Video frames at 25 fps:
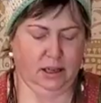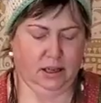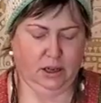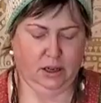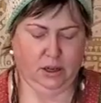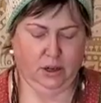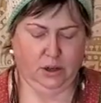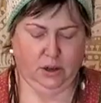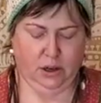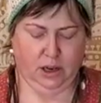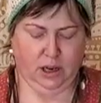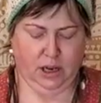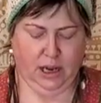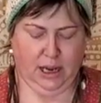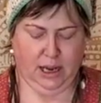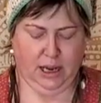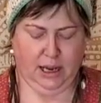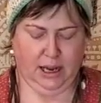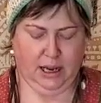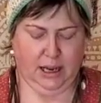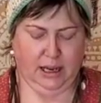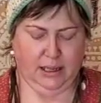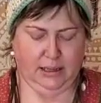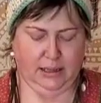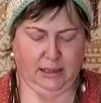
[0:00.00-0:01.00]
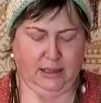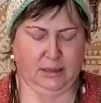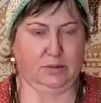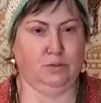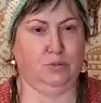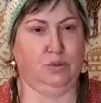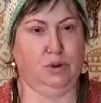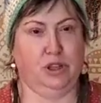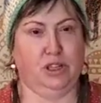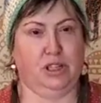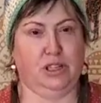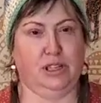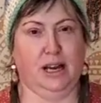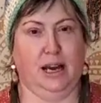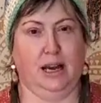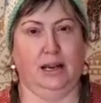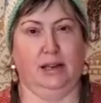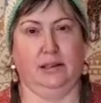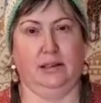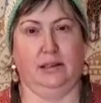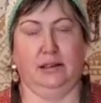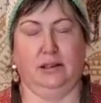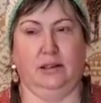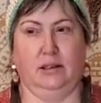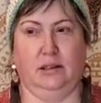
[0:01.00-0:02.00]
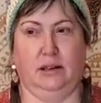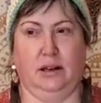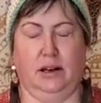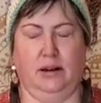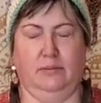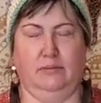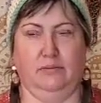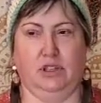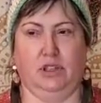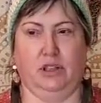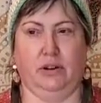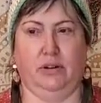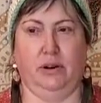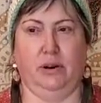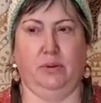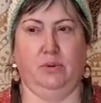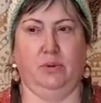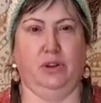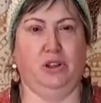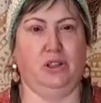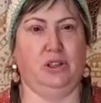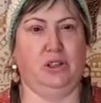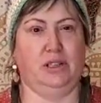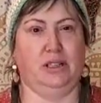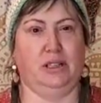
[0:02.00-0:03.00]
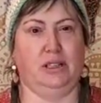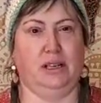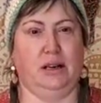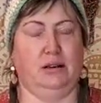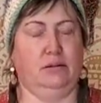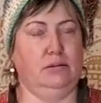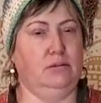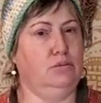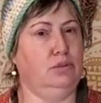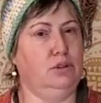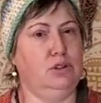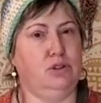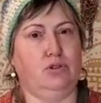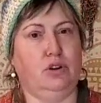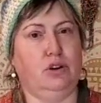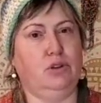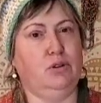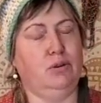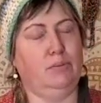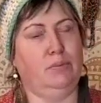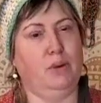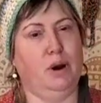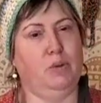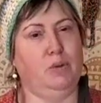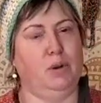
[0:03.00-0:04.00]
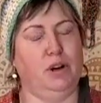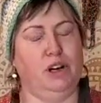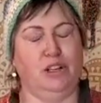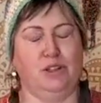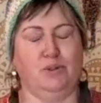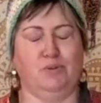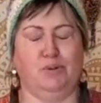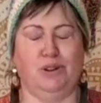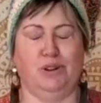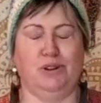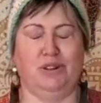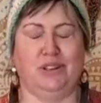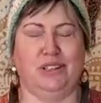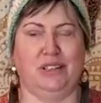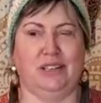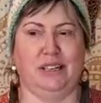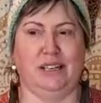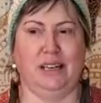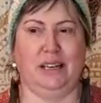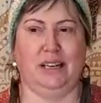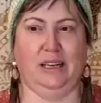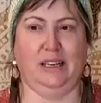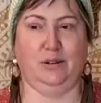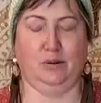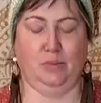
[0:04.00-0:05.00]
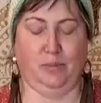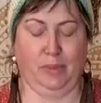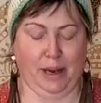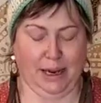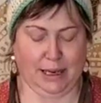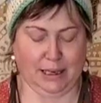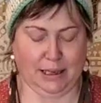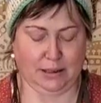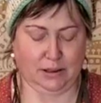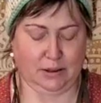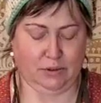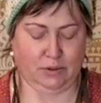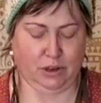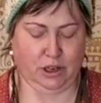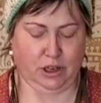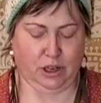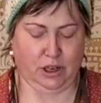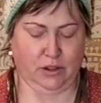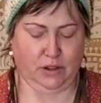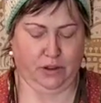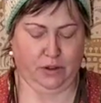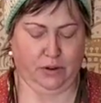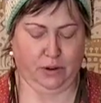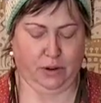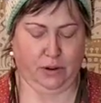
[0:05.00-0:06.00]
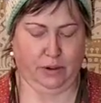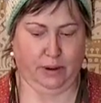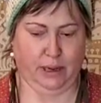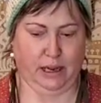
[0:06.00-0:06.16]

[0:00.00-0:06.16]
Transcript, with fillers: and with the tan, uh, sorry, with the, what's wrong with my words, with the teal pattern running through it.